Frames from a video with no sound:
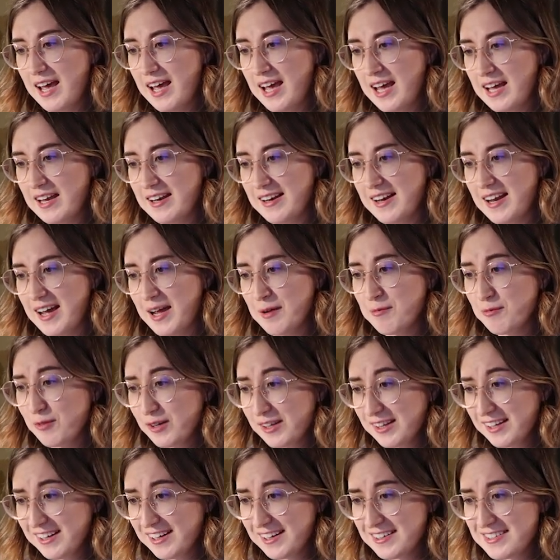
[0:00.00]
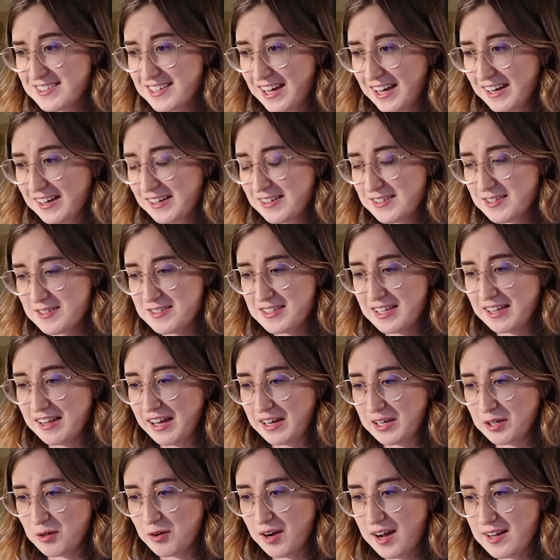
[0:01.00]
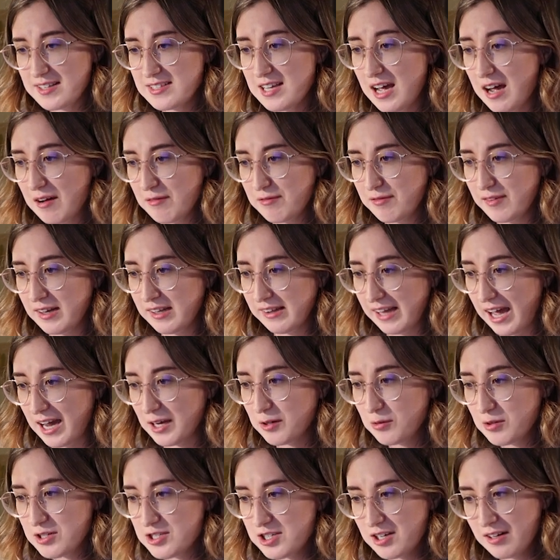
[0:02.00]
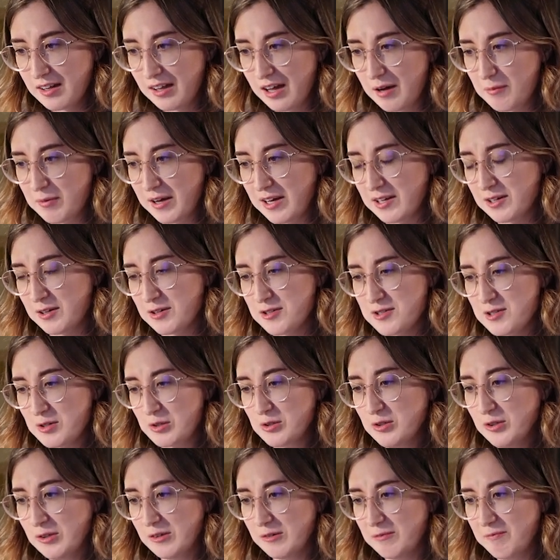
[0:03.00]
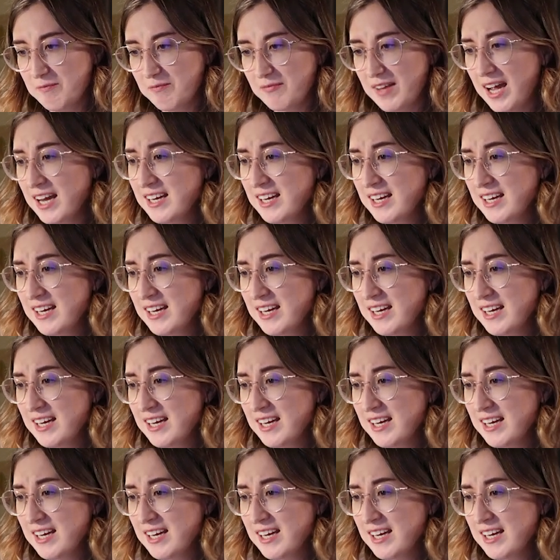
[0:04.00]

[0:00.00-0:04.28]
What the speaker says: And I'm really excited to see that you guys have a language club at your school.